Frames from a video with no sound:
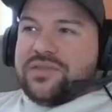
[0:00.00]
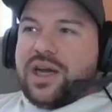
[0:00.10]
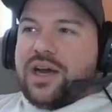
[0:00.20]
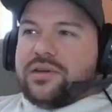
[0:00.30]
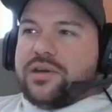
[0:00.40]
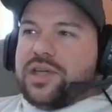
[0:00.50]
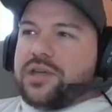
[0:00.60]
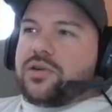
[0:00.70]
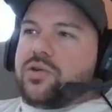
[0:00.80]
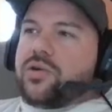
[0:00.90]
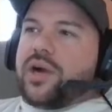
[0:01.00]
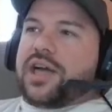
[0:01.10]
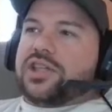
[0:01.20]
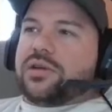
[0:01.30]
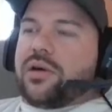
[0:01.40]
line really
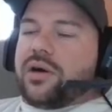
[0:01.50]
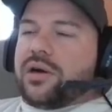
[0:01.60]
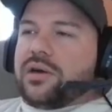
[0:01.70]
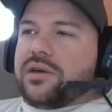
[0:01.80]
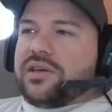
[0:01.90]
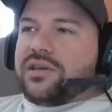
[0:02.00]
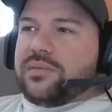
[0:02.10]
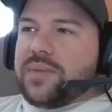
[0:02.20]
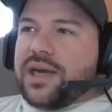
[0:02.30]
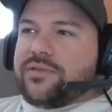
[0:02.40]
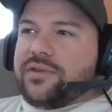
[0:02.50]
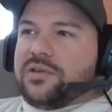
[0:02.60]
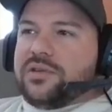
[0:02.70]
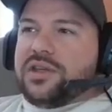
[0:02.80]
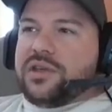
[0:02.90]
crashed hard into the
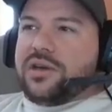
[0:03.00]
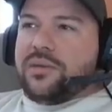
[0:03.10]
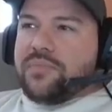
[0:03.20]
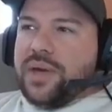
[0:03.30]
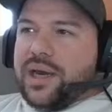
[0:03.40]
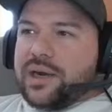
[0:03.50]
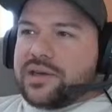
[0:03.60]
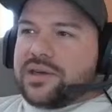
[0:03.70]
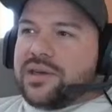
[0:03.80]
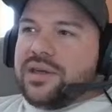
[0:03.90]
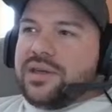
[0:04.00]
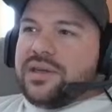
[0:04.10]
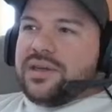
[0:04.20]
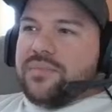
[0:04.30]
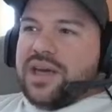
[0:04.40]
backfield. He cut back,
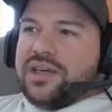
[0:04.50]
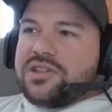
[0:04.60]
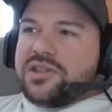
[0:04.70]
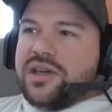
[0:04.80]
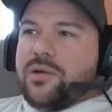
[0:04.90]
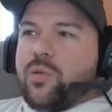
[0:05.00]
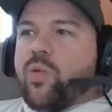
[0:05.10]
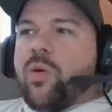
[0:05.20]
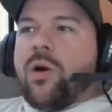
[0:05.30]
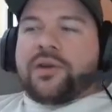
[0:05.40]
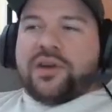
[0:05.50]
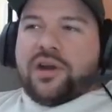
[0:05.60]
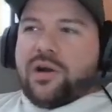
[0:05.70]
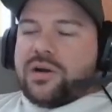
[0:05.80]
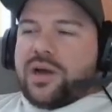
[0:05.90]
managed to get 1
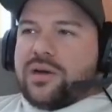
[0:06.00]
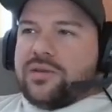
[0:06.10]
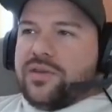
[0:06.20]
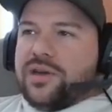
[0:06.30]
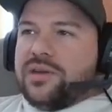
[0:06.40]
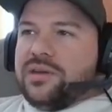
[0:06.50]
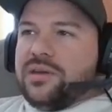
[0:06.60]
yard out of it.